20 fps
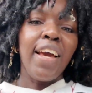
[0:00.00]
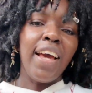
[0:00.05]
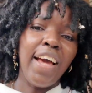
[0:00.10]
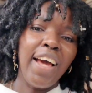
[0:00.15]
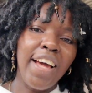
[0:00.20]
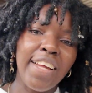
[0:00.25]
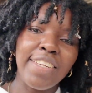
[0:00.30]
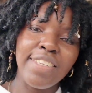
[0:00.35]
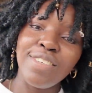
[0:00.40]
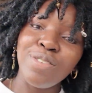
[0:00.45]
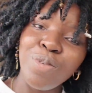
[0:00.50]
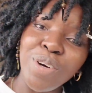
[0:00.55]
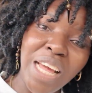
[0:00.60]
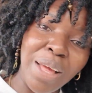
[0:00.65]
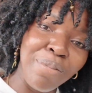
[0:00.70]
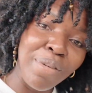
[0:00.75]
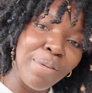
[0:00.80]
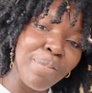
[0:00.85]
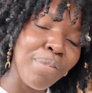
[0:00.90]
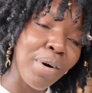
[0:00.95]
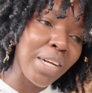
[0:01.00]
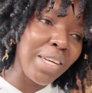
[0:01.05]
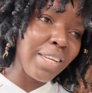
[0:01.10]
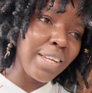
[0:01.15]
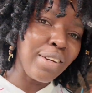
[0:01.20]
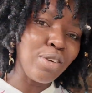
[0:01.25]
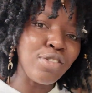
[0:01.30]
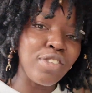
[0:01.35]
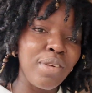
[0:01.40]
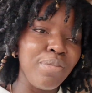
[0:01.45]
And when I mean
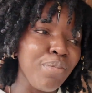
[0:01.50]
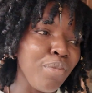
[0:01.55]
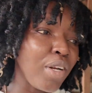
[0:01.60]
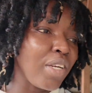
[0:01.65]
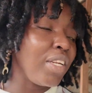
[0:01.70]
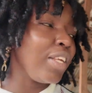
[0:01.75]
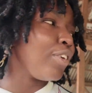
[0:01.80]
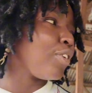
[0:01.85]
money, losing money,